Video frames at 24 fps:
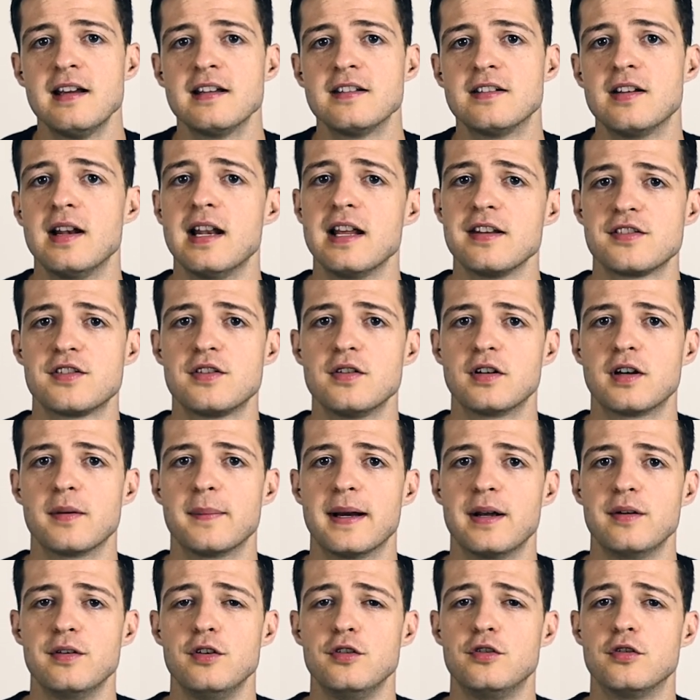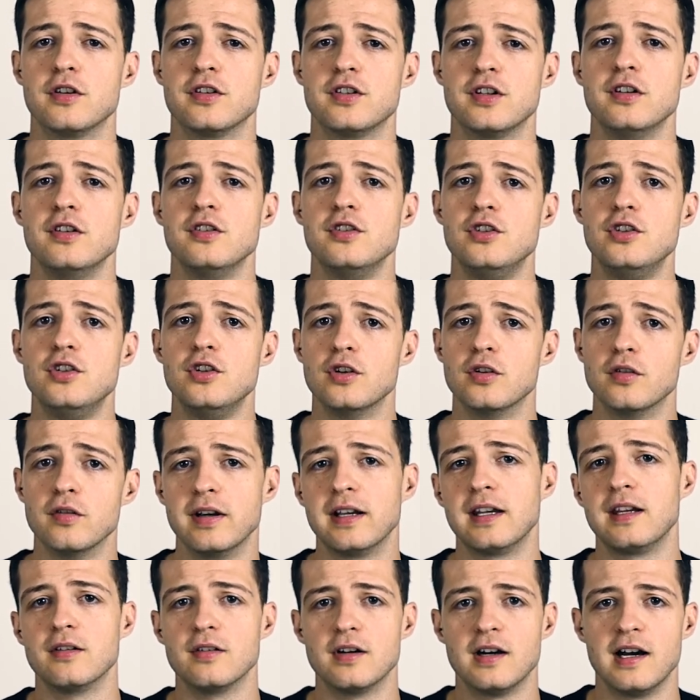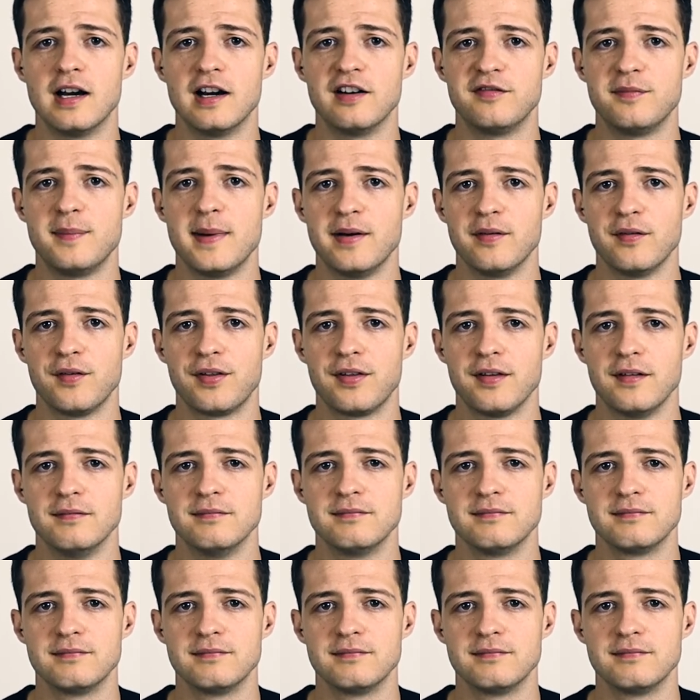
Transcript: So let's talk about nutrition during your half marathon.